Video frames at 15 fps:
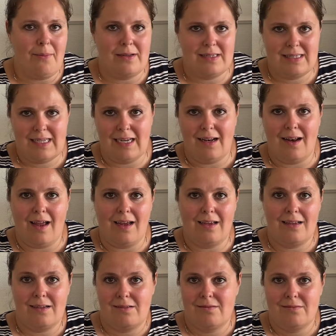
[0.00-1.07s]
but still
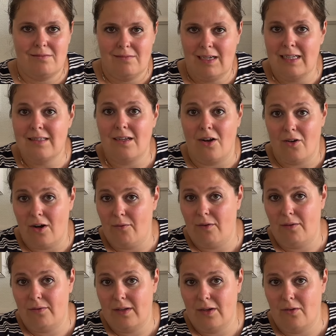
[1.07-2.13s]
like it's
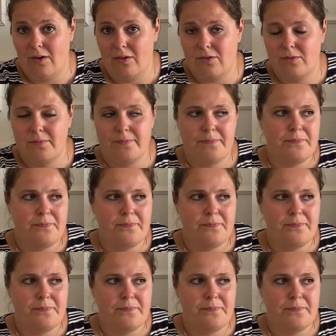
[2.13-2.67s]
150 euros